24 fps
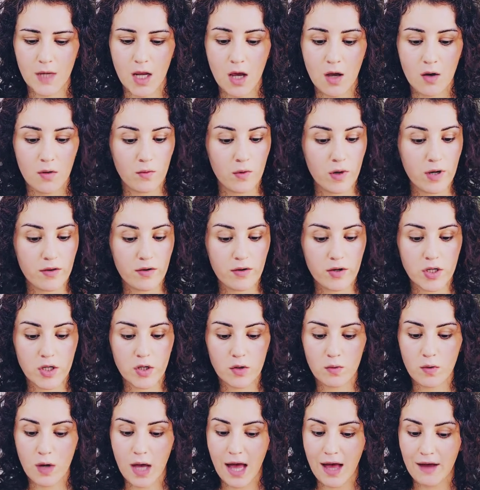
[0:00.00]
whether
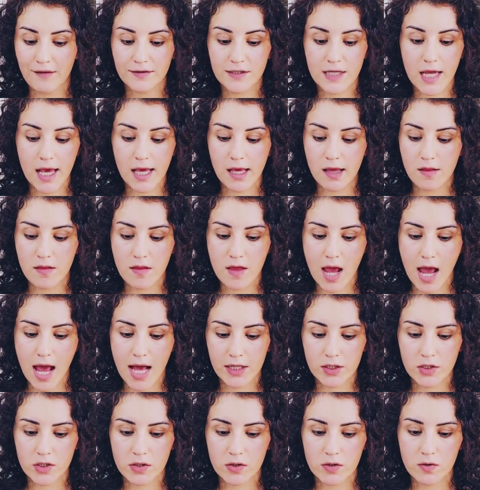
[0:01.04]
you have taken the
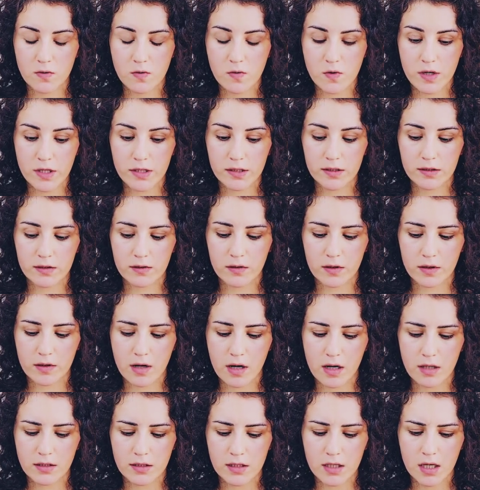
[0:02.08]
action towards it or
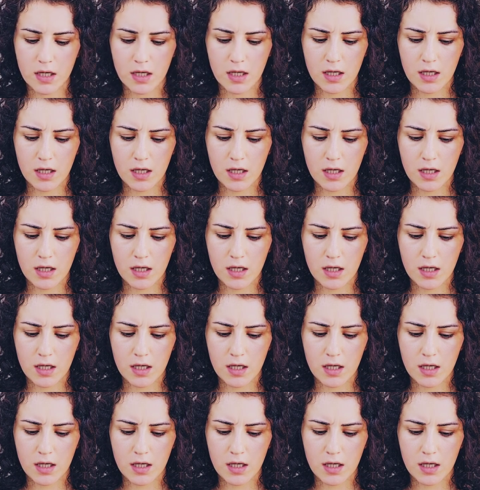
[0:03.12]
not,